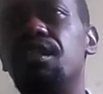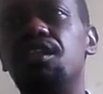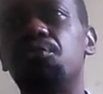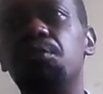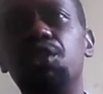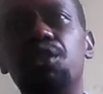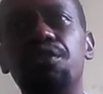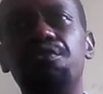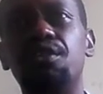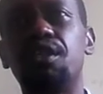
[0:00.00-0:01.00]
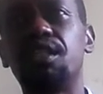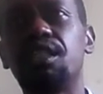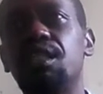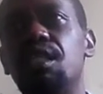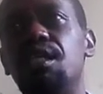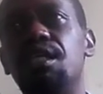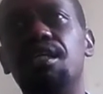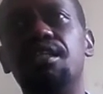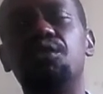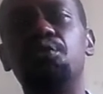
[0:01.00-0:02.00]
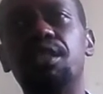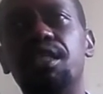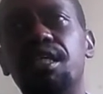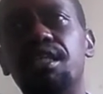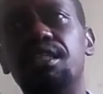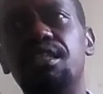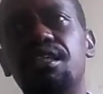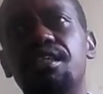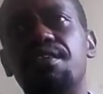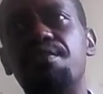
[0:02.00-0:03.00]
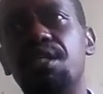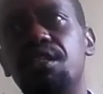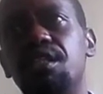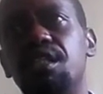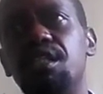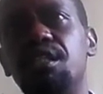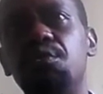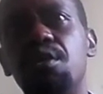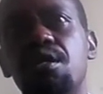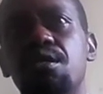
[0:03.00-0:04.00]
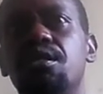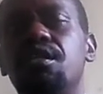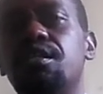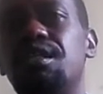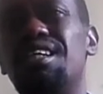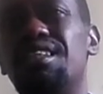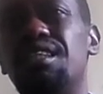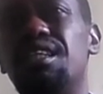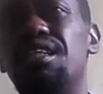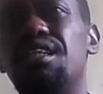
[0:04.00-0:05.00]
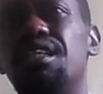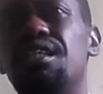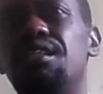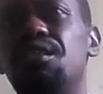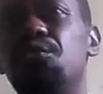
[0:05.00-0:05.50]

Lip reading: especially forests and wetlands threatened with extinction, and